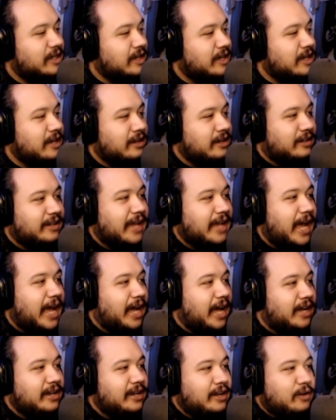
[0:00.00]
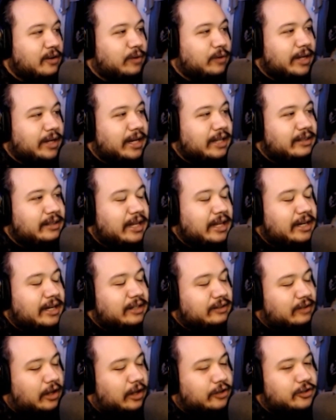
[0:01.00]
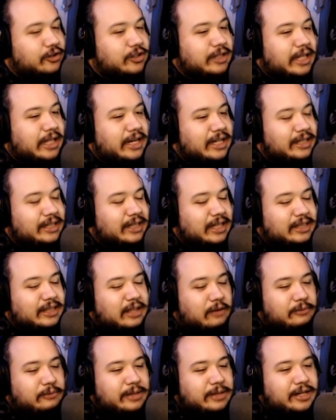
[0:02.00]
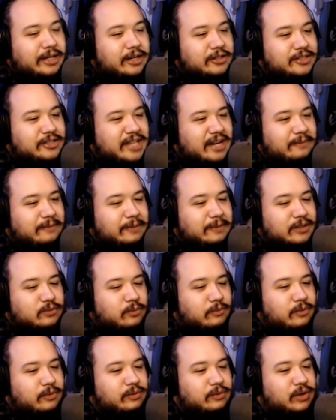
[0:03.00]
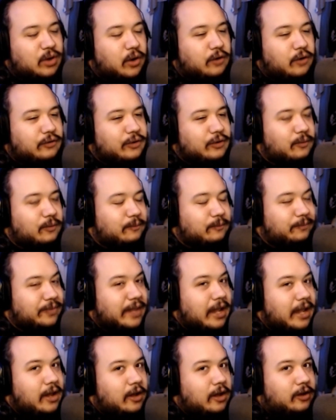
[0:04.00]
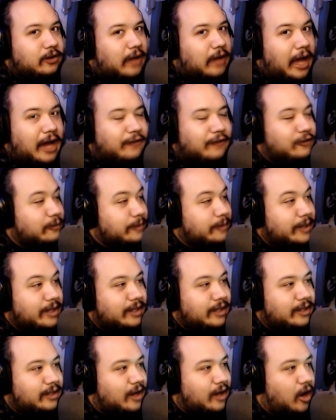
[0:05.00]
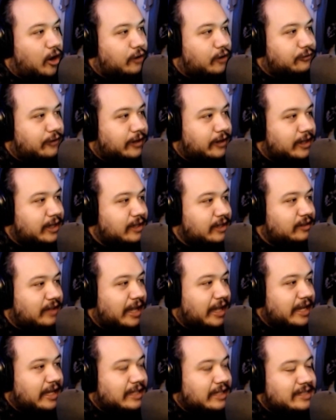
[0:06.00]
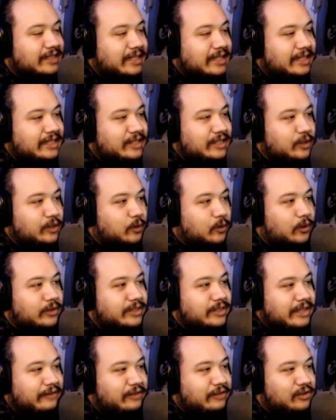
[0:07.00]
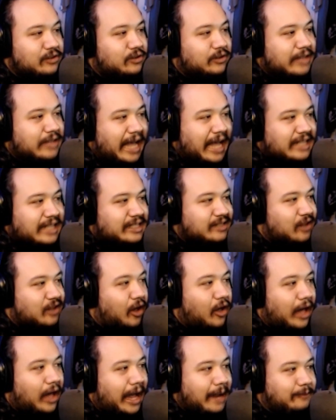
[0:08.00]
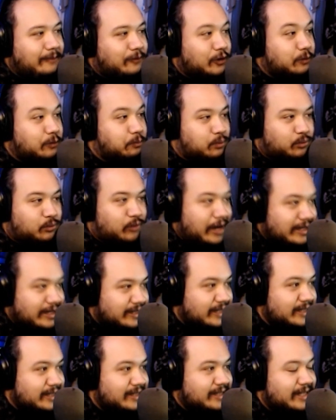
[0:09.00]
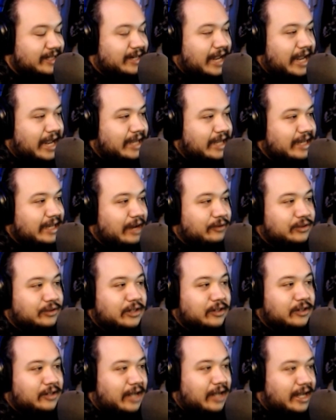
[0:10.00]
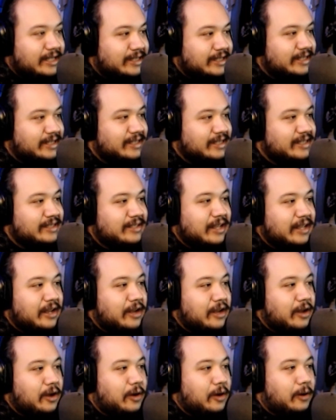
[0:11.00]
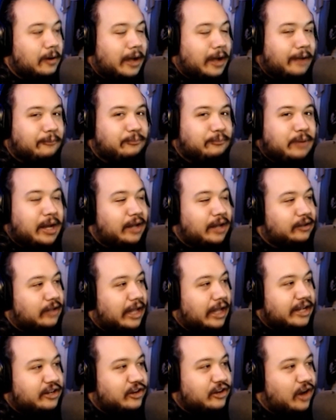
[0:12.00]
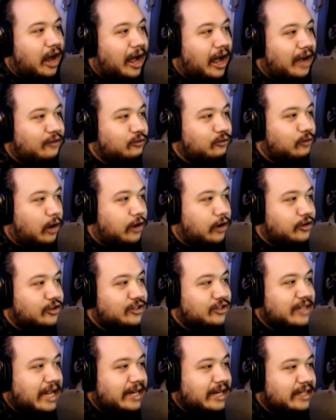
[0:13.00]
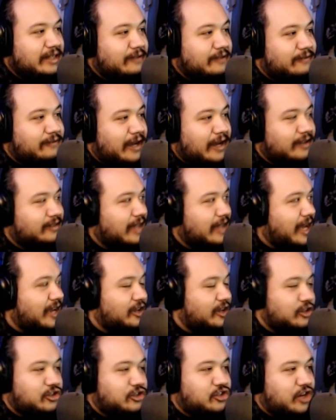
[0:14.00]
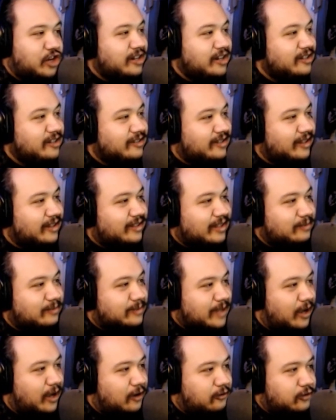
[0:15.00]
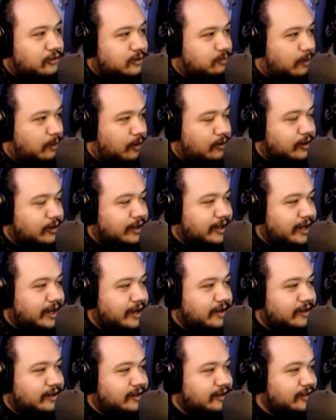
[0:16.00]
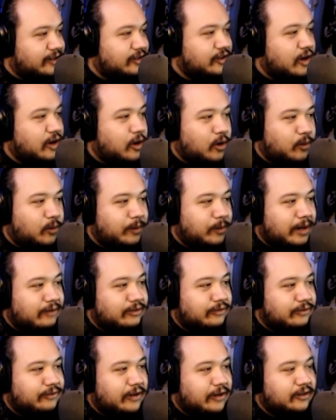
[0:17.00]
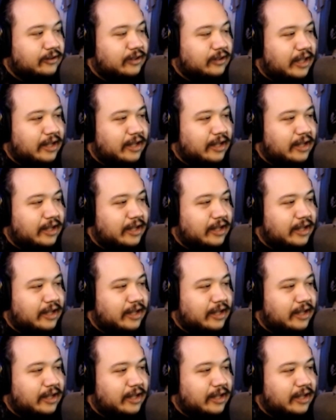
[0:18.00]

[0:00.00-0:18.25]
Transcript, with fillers: Uh-huh. Yeah, we didn't. They didn't under. They didn't. They thought we didn't understand it because when we would go over, God forbid, our fucking like six year old, seven year old ass is all hyped for presents and hanging out with their cousins, but like not understanding the fact that Jesus himself was born again, you know, or whatever the fuck, yeah.